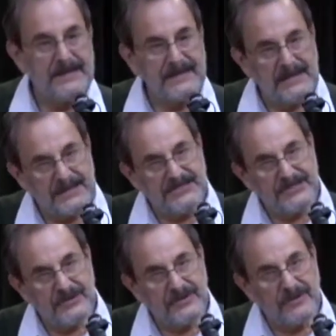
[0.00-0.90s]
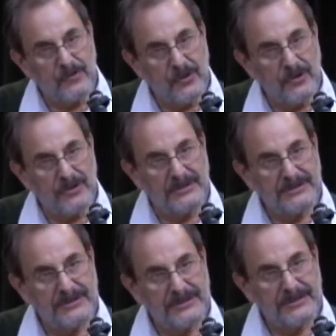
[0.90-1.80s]
In the uncertain
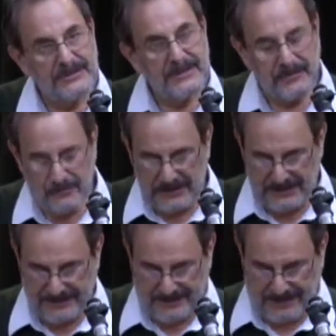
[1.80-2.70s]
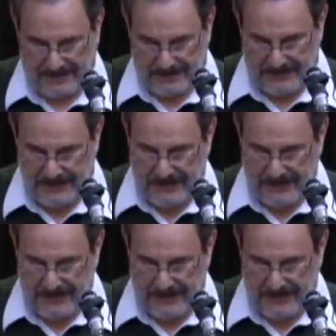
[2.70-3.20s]
world that we live in,